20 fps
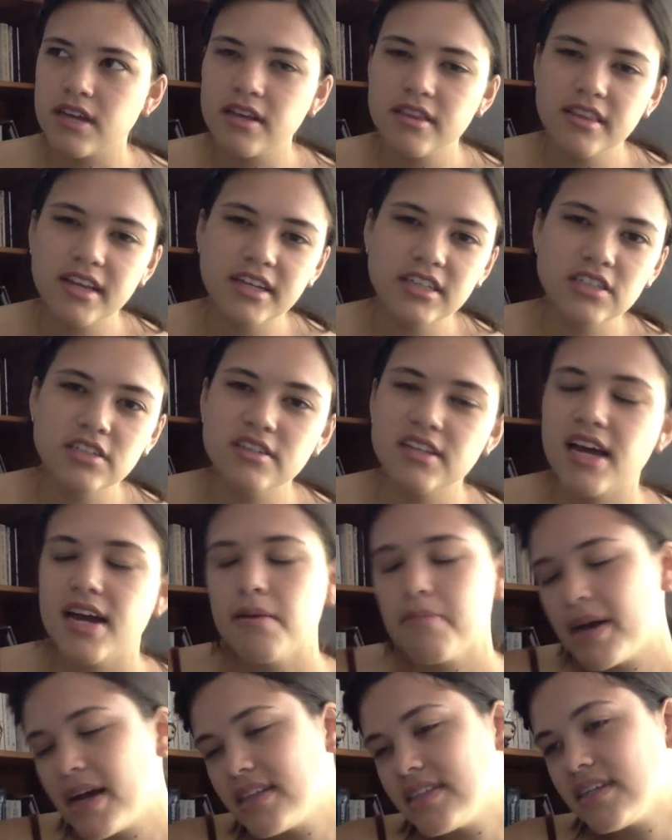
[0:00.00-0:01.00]
and they do a lot
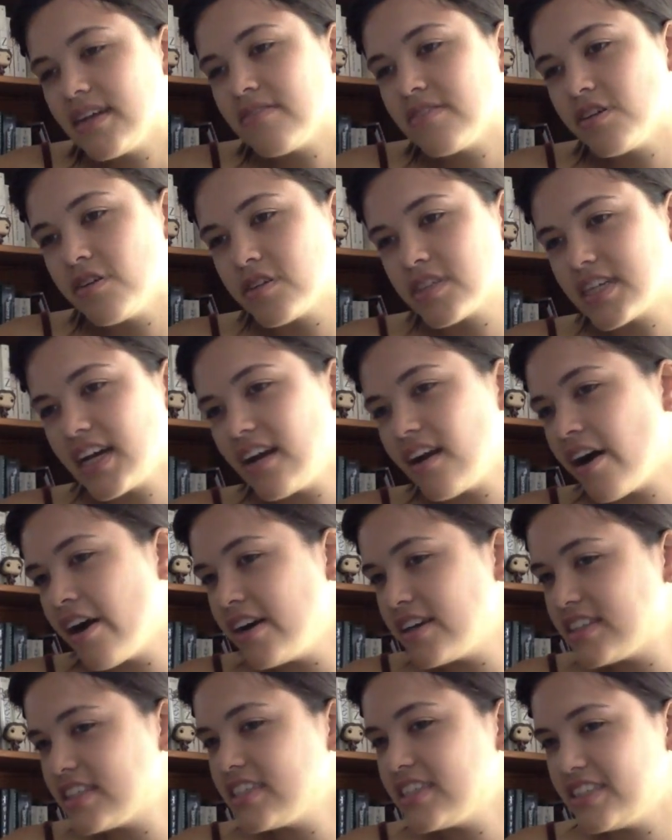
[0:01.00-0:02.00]
of bad stuff, so it's kind of
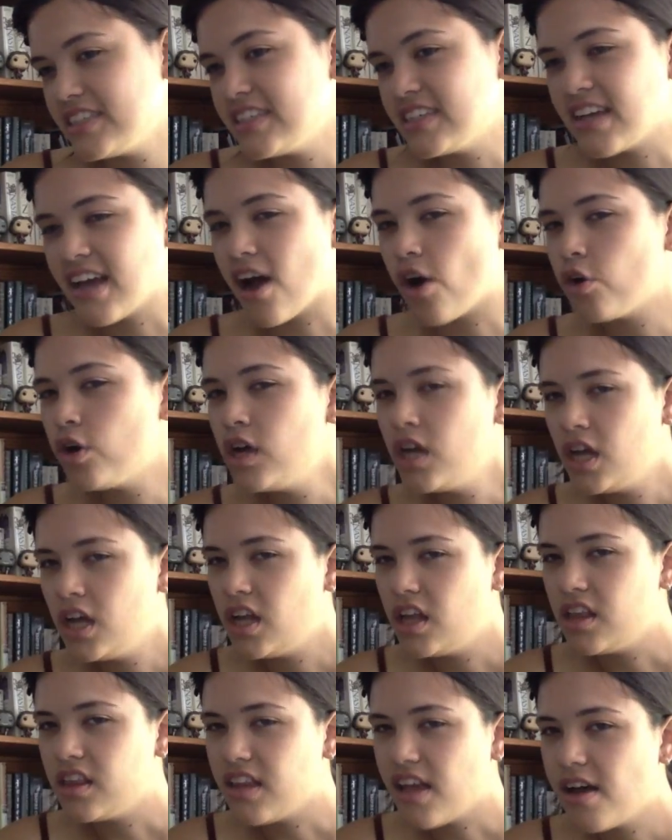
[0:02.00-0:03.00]
hard to,
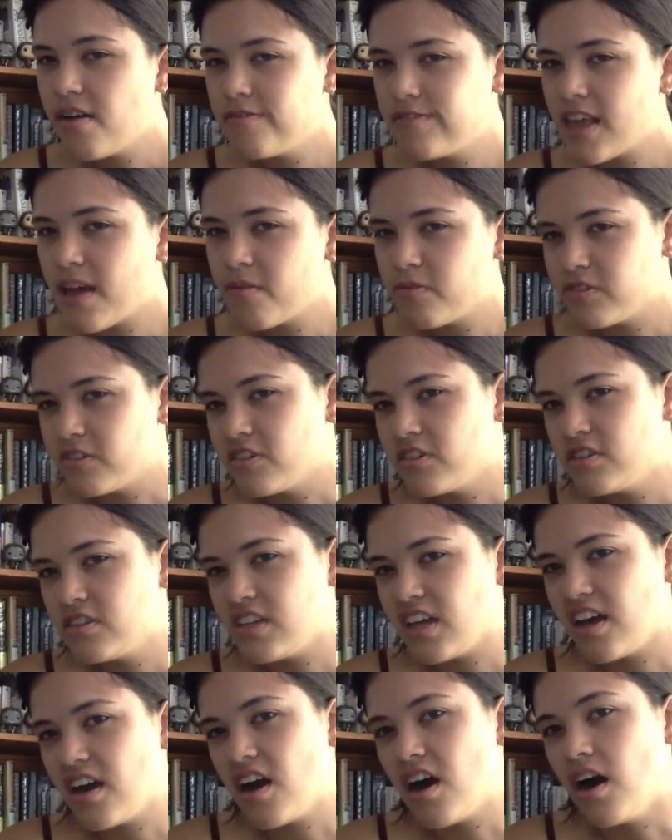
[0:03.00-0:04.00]
love them for who
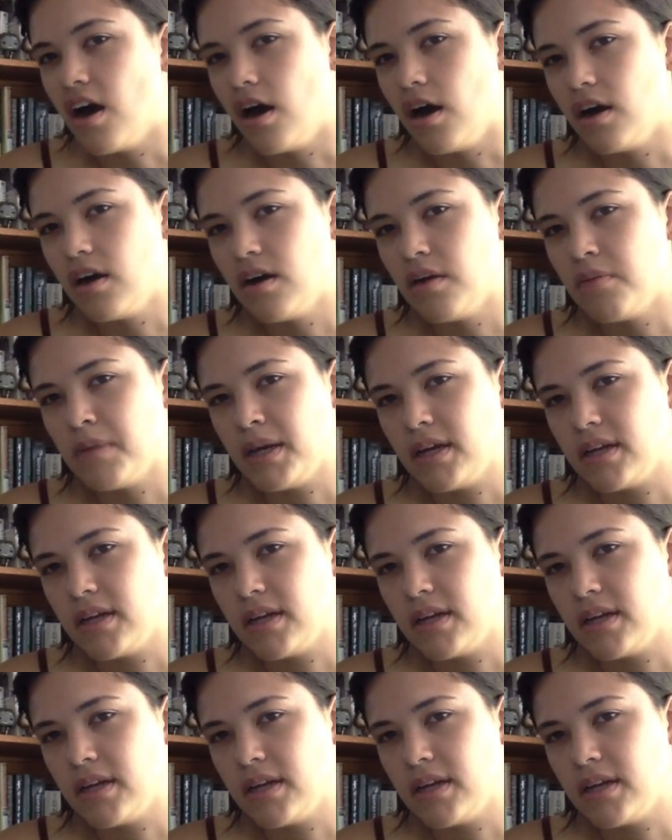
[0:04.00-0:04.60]
they are.